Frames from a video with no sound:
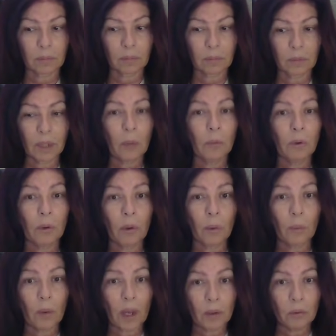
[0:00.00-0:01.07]
that
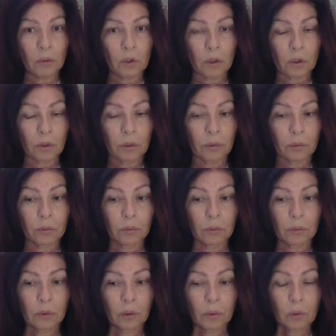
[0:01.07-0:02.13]
were around you
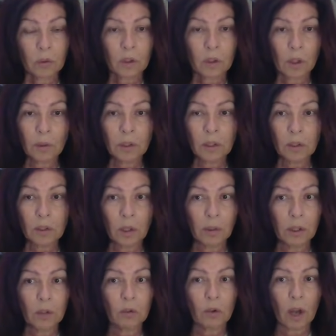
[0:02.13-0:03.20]
will
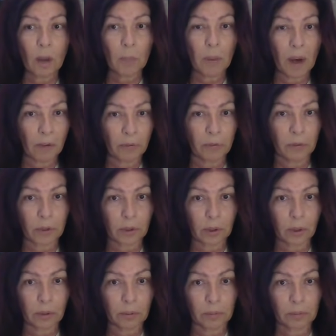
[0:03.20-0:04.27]
slowly drop off
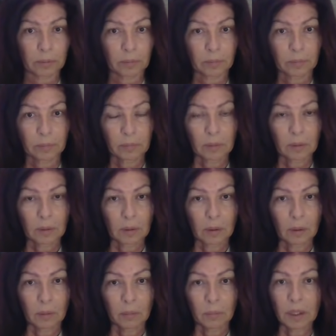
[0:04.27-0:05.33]
Virgo,
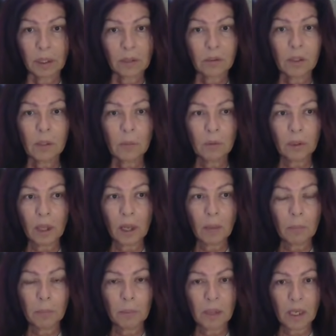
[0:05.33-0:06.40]
because they will
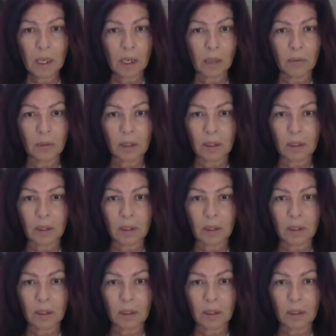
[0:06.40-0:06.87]
not be on the